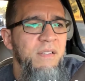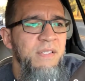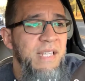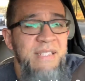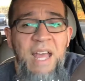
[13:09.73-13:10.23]

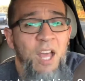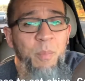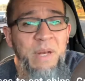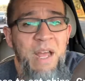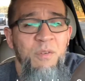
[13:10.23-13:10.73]
That's not
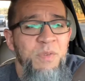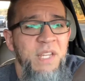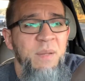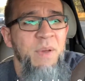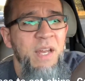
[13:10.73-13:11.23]
helping out with
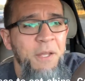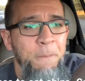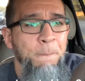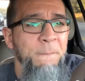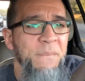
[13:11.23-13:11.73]
anybody,
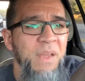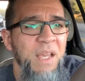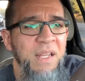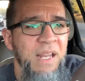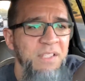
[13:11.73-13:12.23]

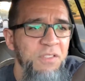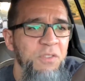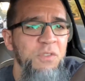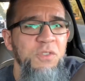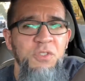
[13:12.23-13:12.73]
and that just
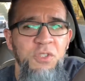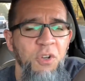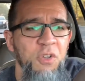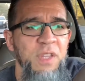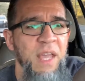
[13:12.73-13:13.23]
goes to show
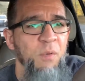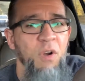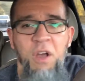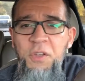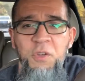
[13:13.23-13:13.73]
you that we're
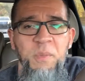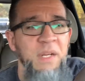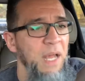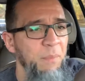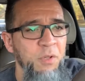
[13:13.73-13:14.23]
all human.
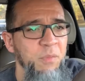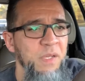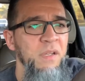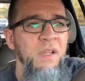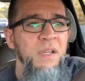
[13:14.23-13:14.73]
I'm
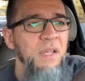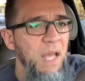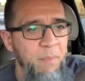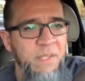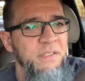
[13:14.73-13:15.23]
human.
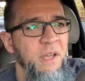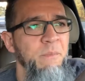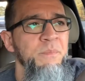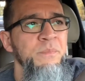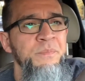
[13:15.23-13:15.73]
I mess up.
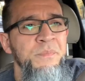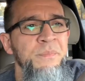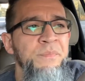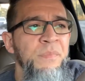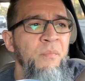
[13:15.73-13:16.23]

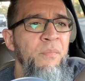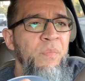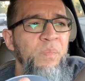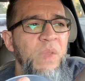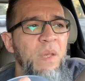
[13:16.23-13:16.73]

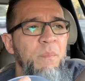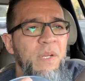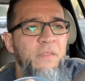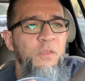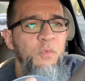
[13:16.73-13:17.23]

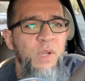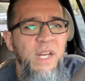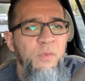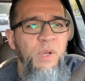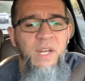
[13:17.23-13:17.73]
But if you
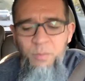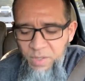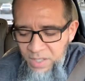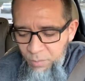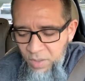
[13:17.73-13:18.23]
really, really,
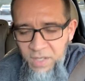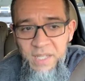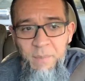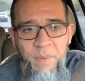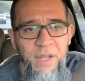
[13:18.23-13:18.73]
really want to
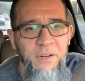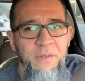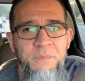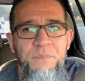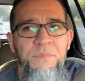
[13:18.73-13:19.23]
get better,
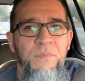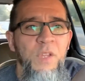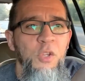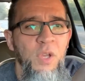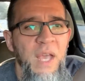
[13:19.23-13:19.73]

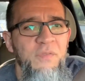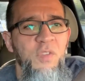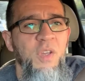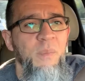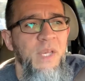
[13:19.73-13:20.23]
you have to
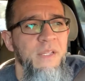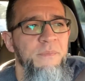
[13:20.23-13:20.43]
commit,